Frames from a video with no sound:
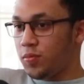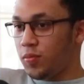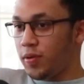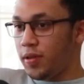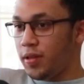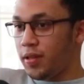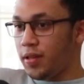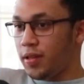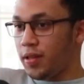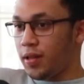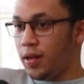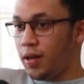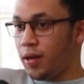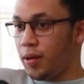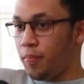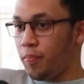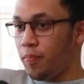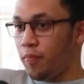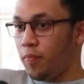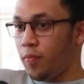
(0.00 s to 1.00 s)
with
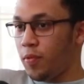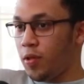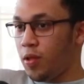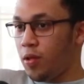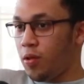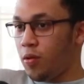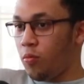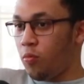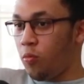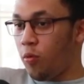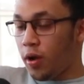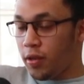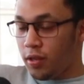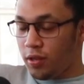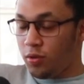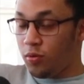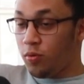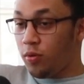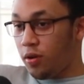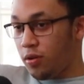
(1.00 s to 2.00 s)
what
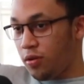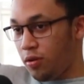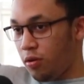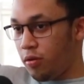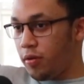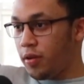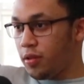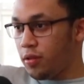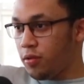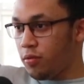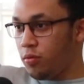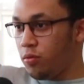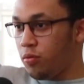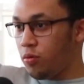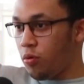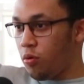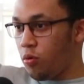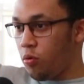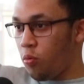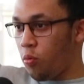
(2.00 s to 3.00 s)
you are going through
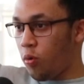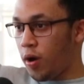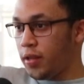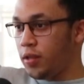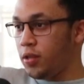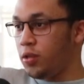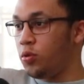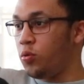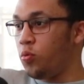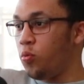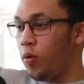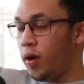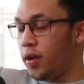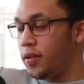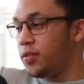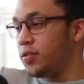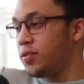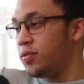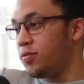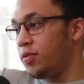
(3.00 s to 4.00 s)
or what you
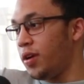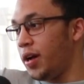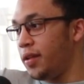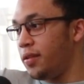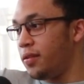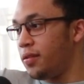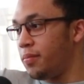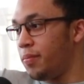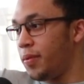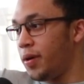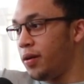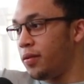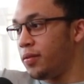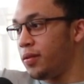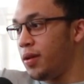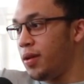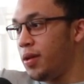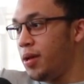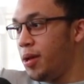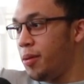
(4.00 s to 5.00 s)
want to write about.
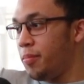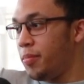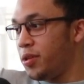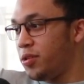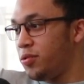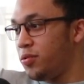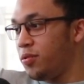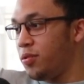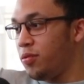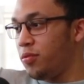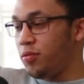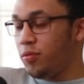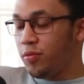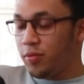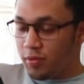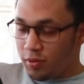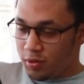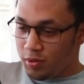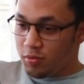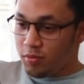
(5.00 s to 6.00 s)
But you know,
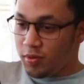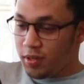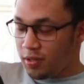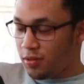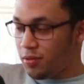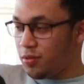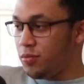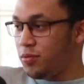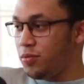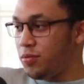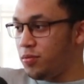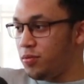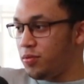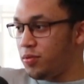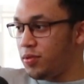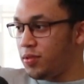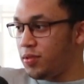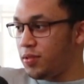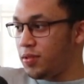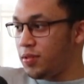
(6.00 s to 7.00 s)
you need
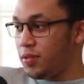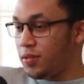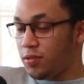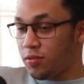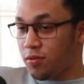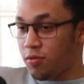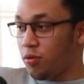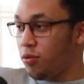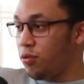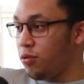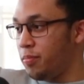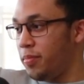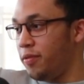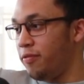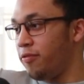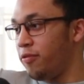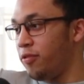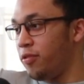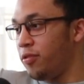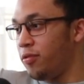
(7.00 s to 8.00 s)
to crawl before